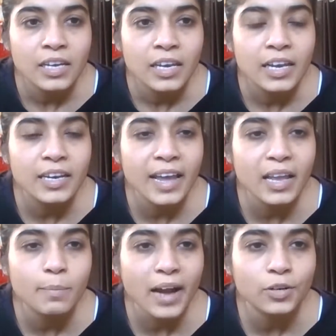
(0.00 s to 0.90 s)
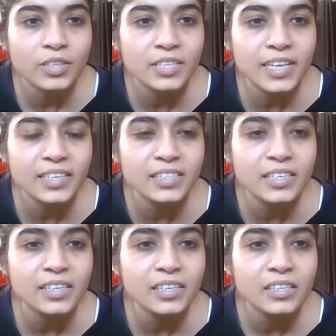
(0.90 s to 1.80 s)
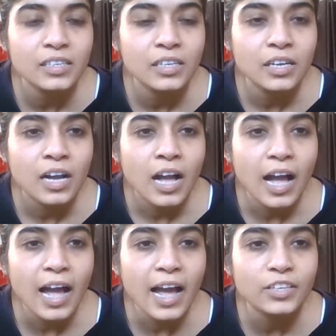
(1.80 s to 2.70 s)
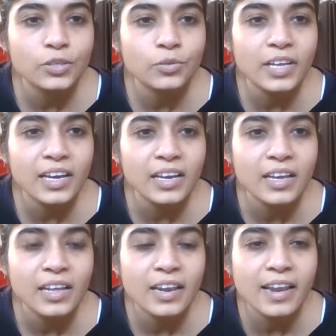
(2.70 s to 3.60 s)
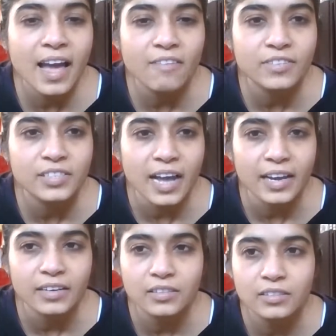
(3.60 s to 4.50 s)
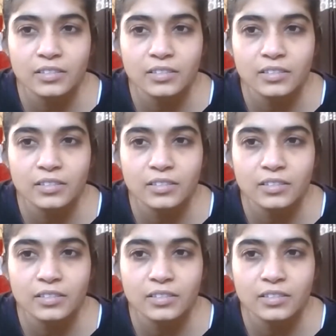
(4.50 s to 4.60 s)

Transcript: Inhale back to the center and to the left side.